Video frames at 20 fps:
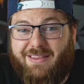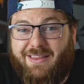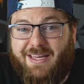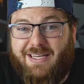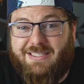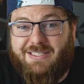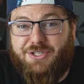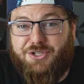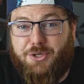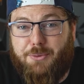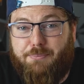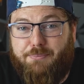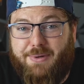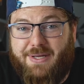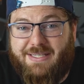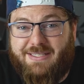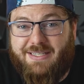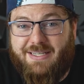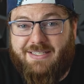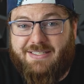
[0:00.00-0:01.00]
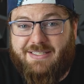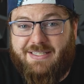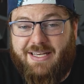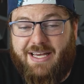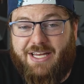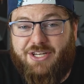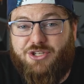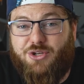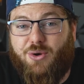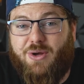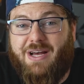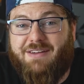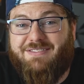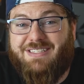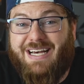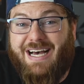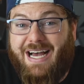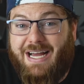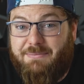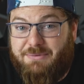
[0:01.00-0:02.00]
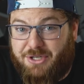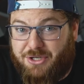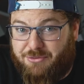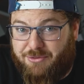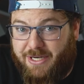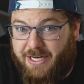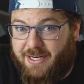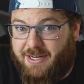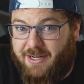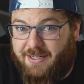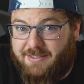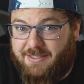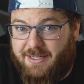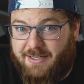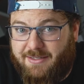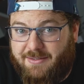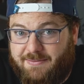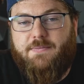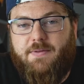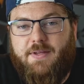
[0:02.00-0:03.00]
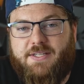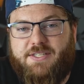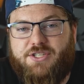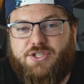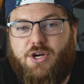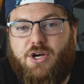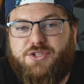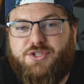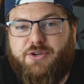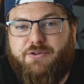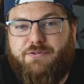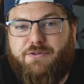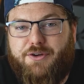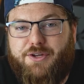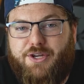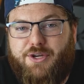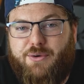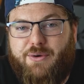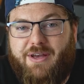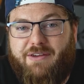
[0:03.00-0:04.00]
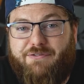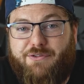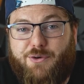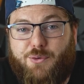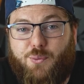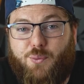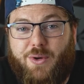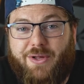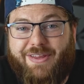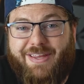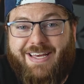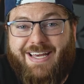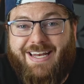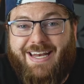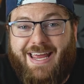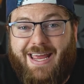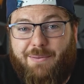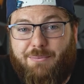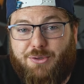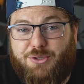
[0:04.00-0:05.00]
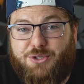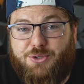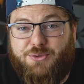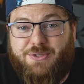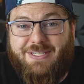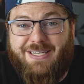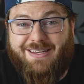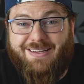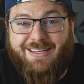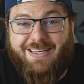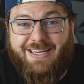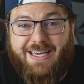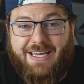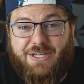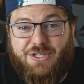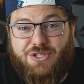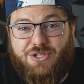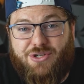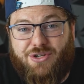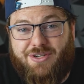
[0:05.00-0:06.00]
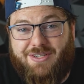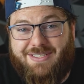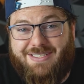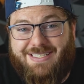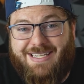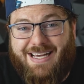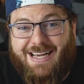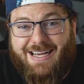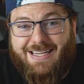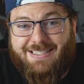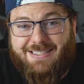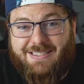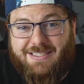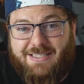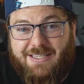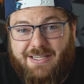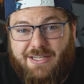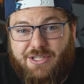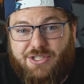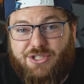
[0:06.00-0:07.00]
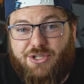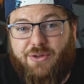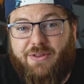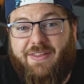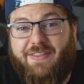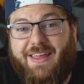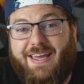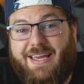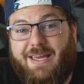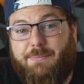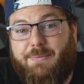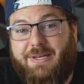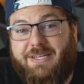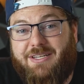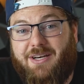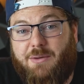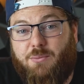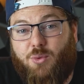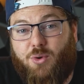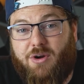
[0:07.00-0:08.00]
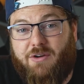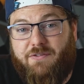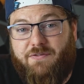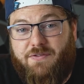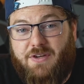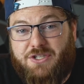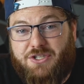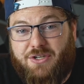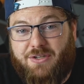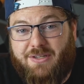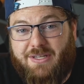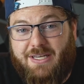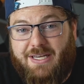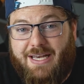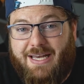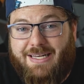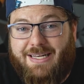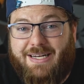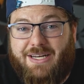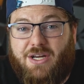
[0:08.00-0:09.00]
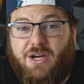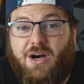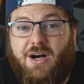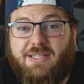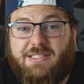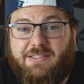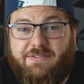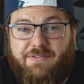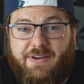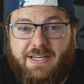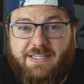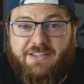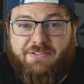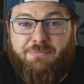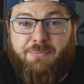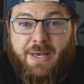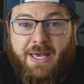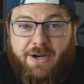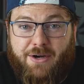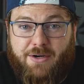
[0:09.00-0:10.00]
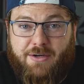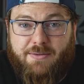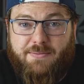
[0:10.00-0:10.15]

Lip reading: things in your business and don't have time to create content. This is also for you if you're willing and able to delegate certain tasks so that they can be done more efficiently and in a cost-effective manner.